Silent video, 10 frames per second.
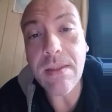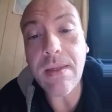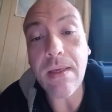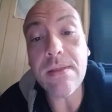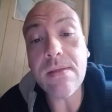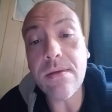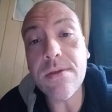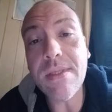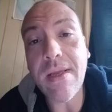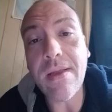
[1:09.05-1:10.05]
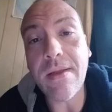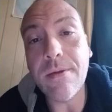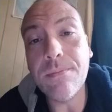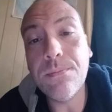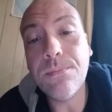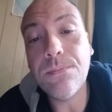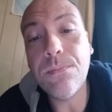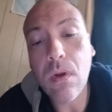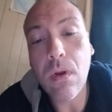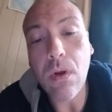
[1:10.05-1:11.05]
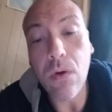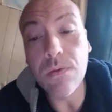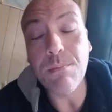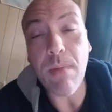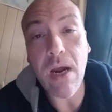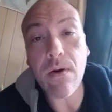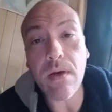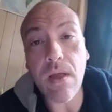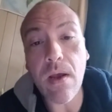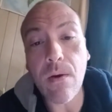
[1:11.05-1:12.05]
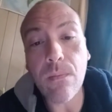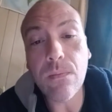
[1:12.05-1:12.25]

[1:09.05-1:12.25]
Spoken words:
that is still standing. Who's married now?